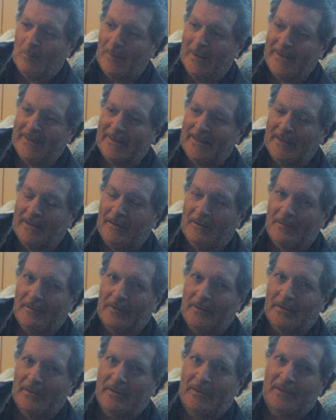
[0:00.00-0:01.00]
Right now,
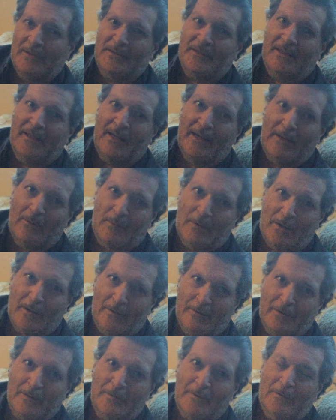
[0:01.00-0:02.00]
there is a
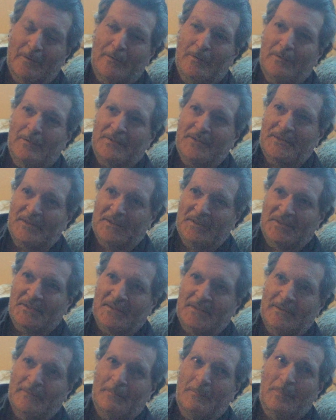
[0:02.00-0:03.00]
hierarchical
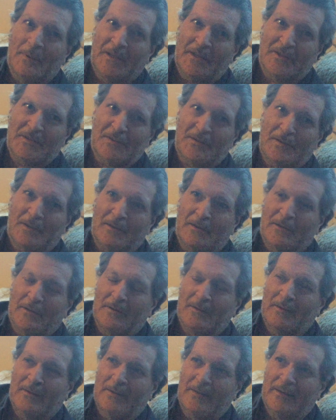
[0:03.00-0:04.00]
system based
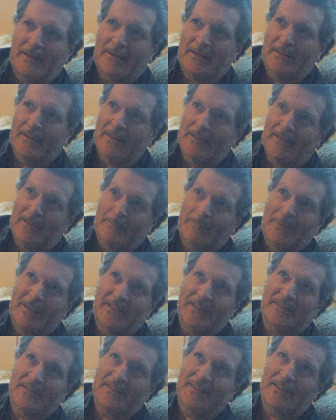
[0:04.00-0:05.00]
on the
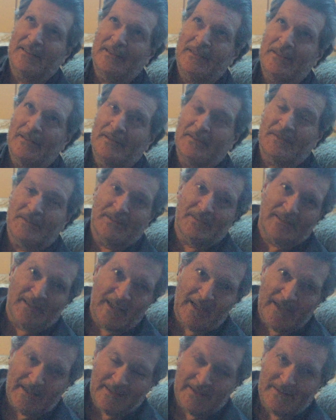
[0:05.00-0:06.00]
BC
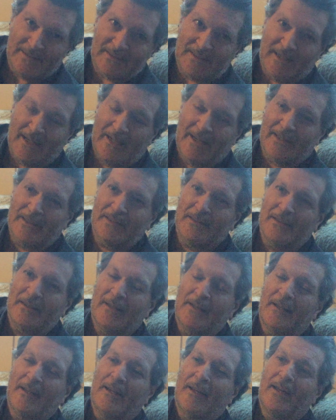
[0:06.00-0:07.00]
Societies Act,
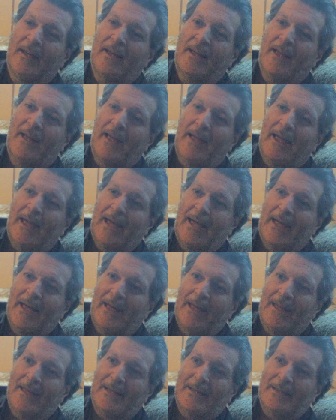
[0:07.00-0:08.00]

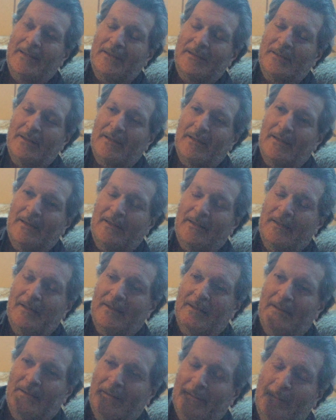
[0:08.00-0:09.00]
and
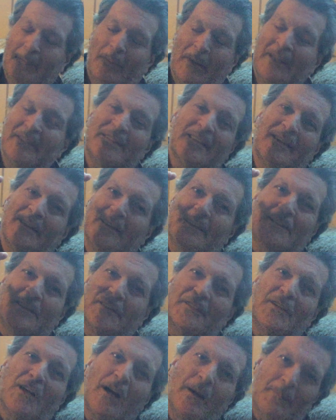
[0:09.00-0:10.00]
basically it's
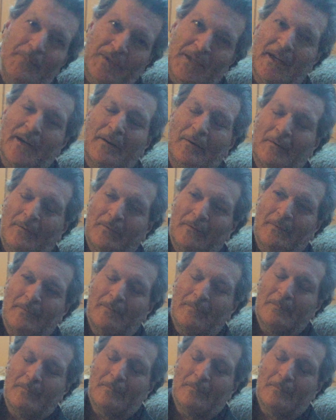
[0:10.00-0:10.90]
a top down